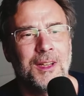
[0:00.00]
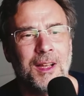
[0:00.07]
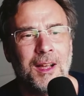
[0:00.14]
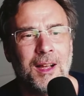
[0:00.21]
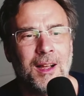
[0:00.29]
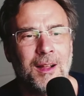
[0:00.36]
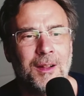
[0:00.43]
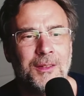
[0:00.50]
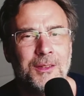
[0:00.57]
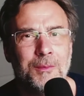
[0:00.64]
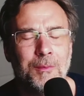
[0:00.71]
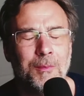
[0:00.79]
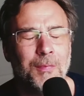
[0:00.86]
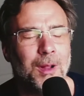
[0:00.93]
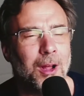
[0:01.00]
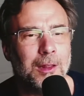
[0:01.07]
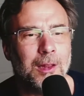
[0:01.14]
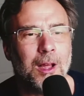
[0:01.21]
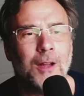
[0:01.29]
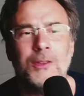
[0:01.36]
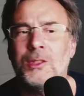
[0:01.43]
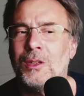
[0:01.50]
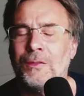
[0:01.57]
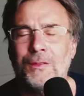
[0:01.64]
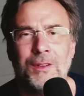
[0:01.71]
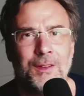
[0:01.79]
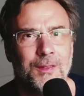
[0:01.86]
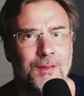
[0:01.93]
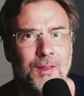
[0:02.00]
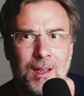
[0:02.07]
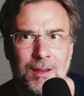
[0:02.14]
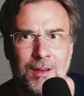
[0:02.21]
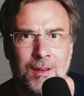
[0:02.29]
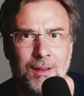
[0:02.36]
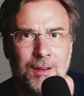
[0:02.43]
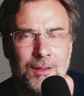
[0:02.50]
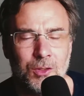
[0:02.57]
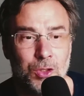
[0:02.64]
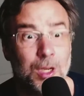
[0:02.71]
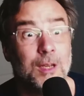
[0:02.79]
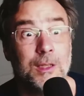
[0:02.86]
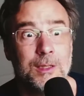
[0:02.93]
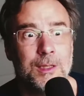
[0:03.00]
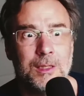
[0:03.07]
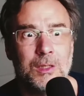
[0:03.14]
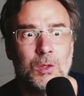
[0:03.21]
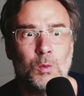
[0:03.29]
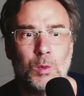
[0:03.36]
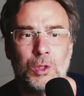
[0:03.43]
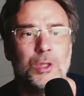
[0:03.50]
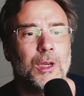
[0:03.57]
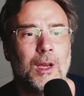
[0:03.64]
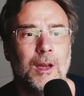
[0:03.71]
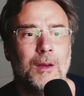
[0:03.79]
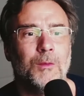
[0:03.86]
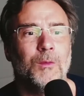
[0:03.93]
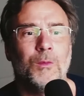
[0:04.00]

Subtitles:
A lot different than Genesis, which I